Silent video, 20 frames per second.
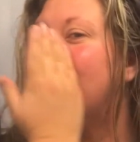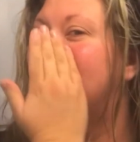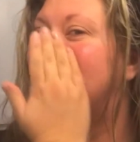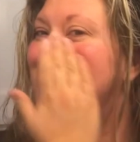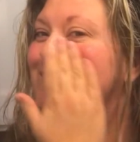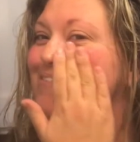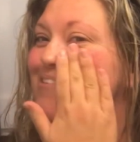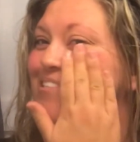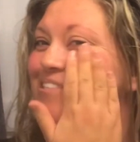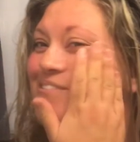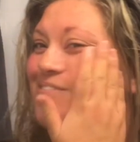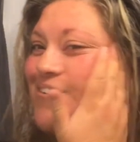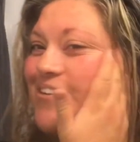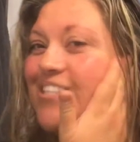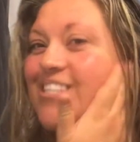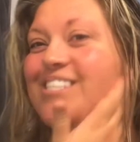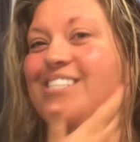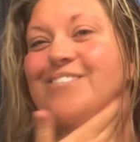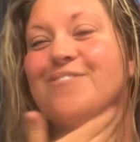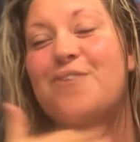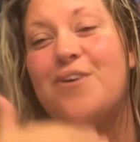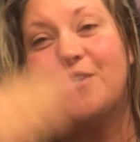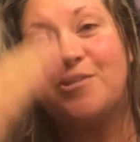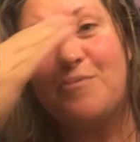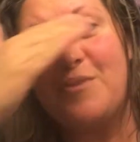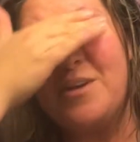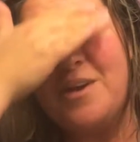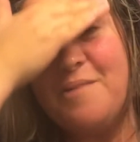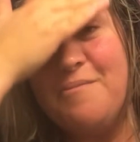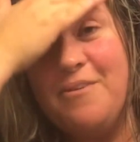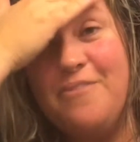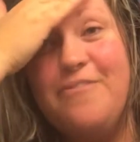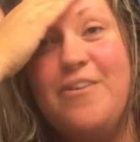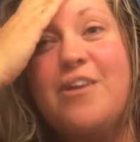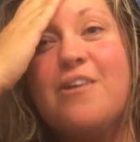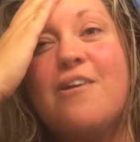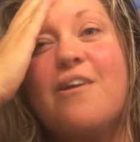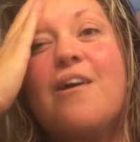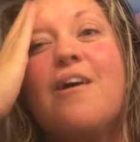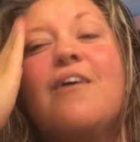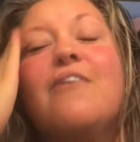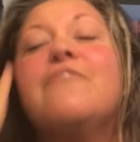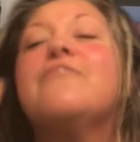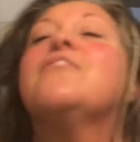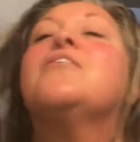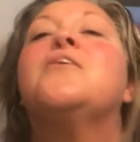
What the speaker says: No one wants to watch me cut my finger off.